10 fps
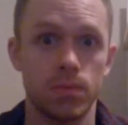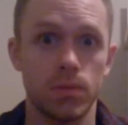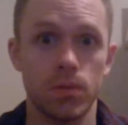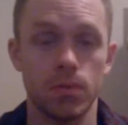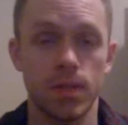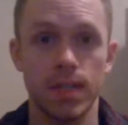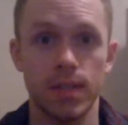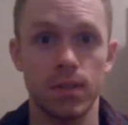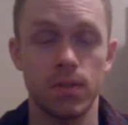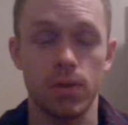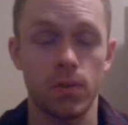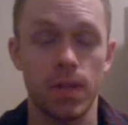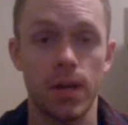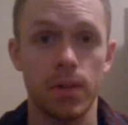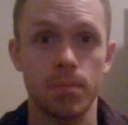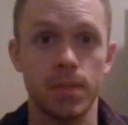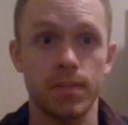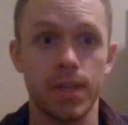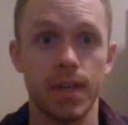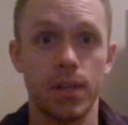You don't allow them to
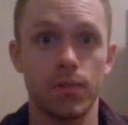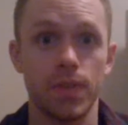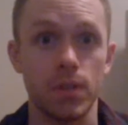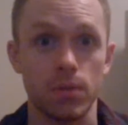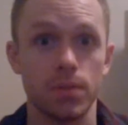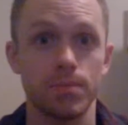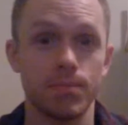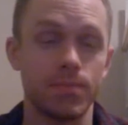take your field.